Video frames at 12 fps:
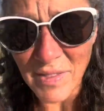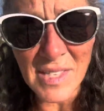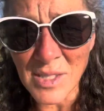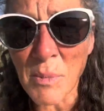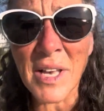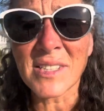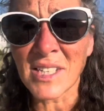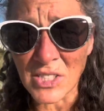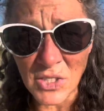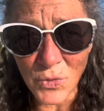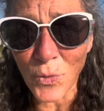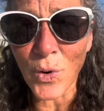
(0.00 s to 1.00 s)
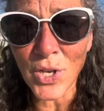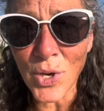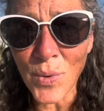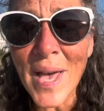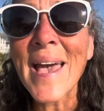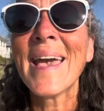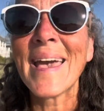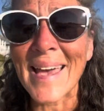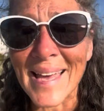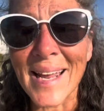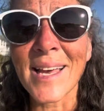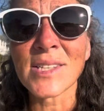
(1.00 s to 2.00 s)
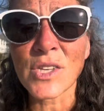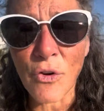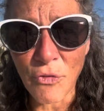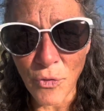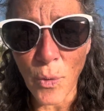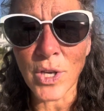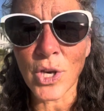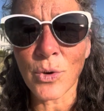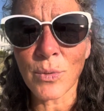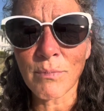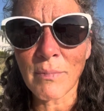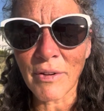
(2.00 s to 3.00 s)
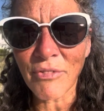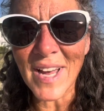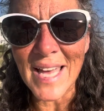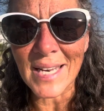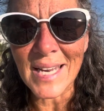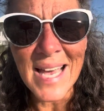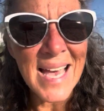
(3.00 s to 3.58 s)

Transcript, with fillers: this message is for you, it is for you, my friend.